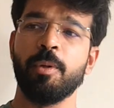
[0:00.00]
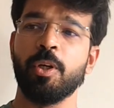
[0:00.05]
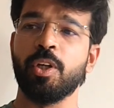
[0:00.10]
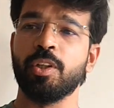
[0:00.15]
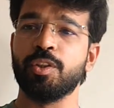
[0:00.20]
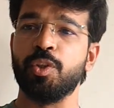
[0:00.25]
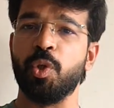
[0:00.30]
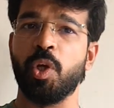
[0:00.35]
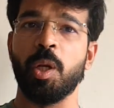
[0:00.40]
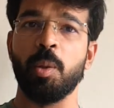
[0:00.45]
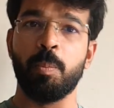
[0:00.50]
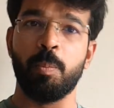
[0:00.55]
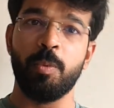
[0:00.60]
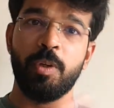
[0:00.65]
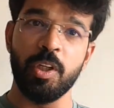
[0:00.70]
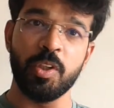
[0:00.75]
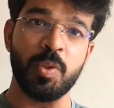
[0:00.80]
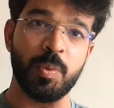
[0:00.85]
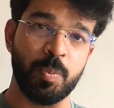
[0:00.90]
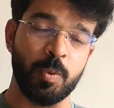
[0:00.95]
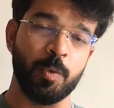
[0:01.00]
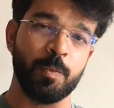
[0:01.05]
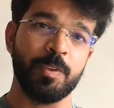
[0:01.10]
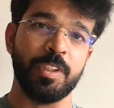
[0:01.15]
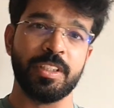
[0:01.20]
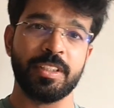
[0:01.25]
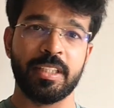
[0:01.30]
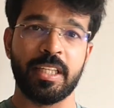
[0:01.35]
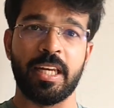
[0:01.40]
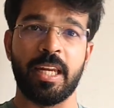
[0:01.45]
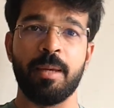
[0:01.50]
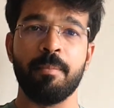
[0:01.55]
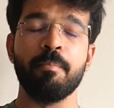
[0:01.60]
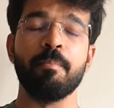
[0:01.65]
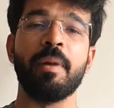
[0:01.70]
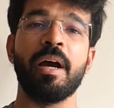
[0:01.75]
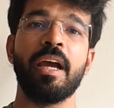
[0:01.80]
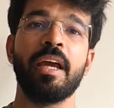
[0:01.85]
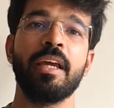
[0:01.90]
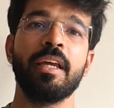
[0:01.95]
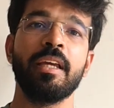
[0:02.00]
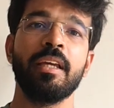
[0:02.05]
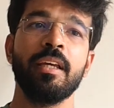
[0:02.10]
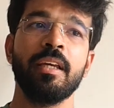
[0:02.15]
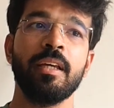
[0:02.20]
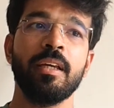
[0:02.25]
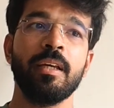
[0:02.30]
because you can disprove this claim by